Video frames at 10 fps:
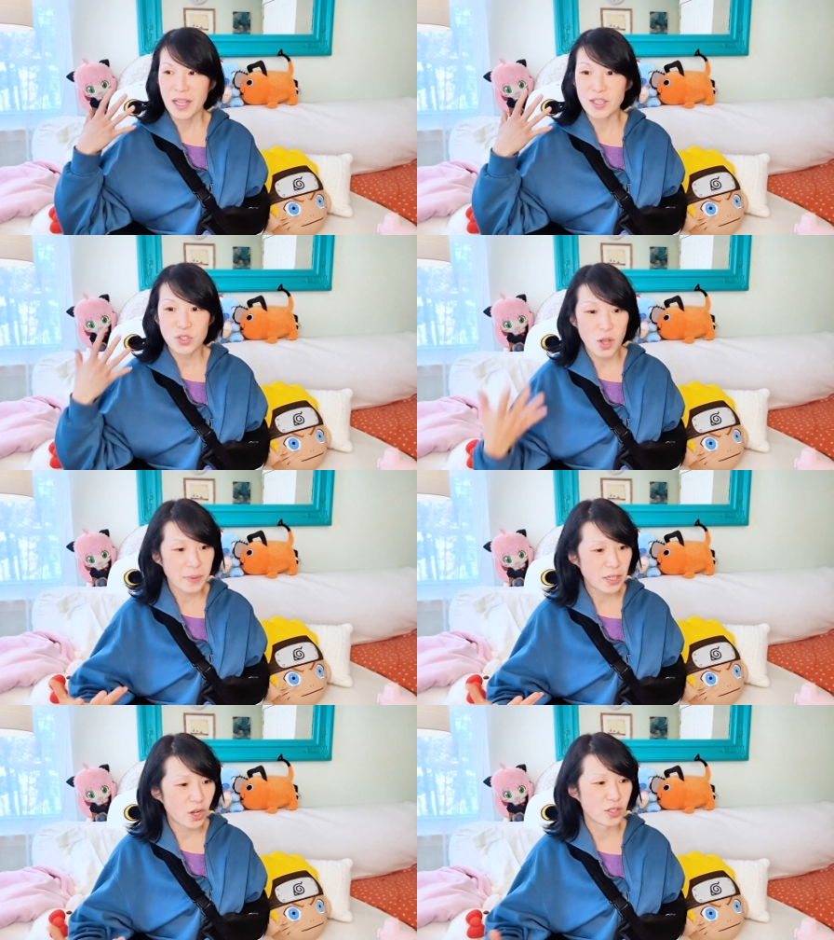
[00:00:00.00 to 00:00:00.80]
I saw
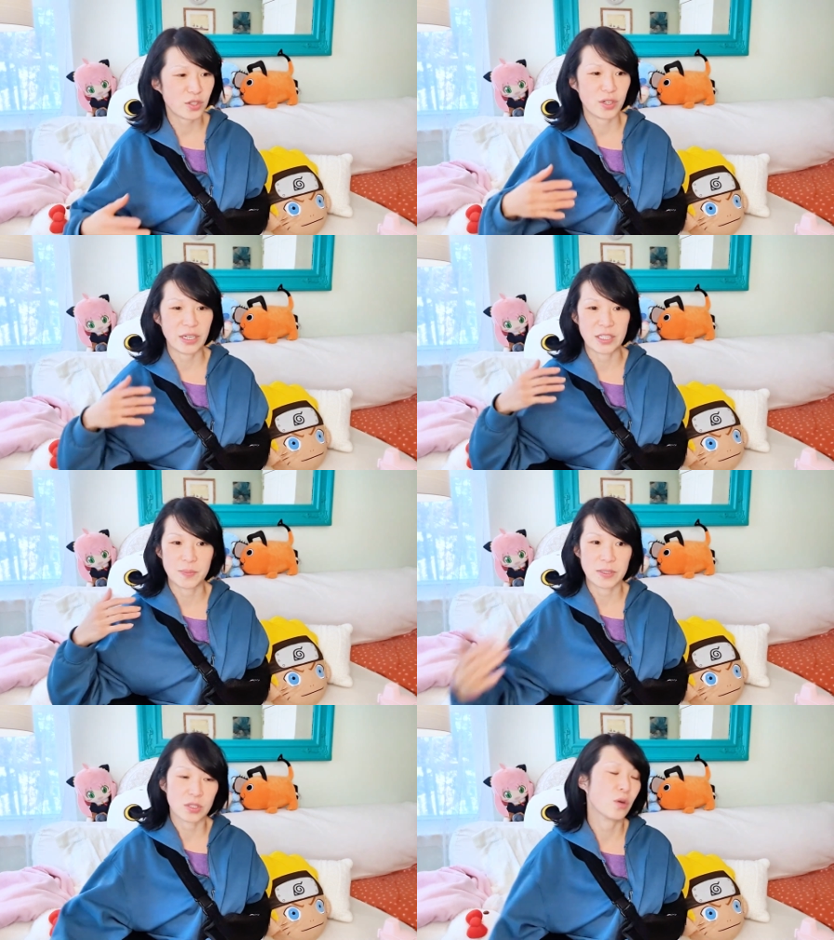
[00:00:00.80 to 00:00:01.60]
my doctor. It's
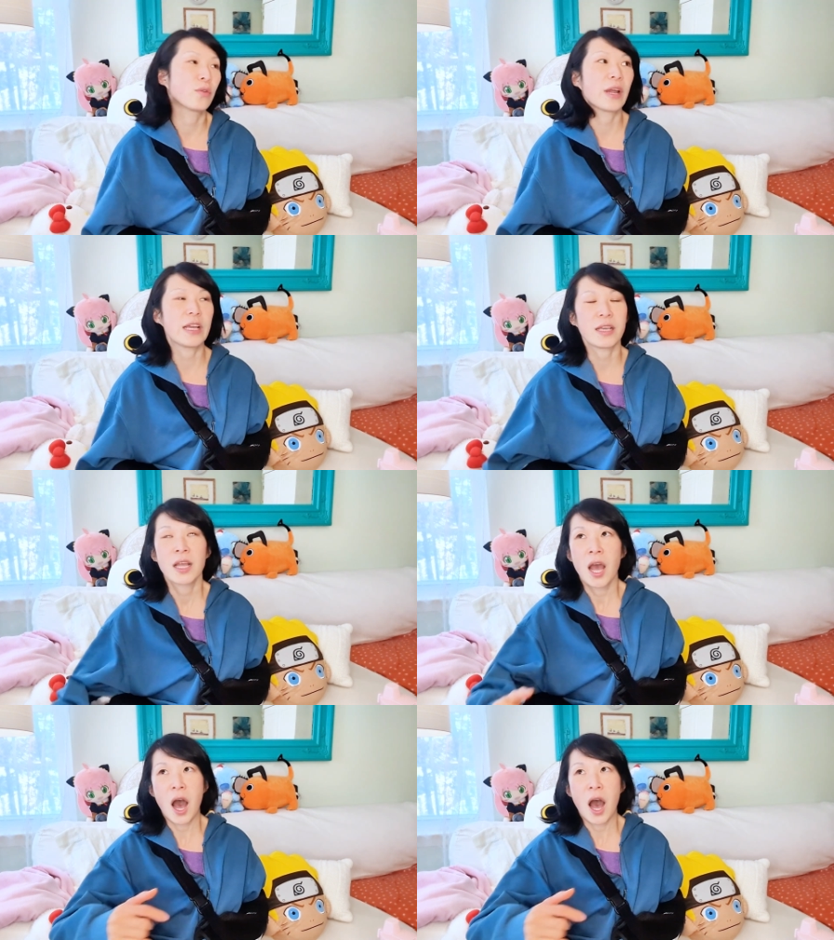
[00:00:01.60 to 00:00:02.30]
been so great.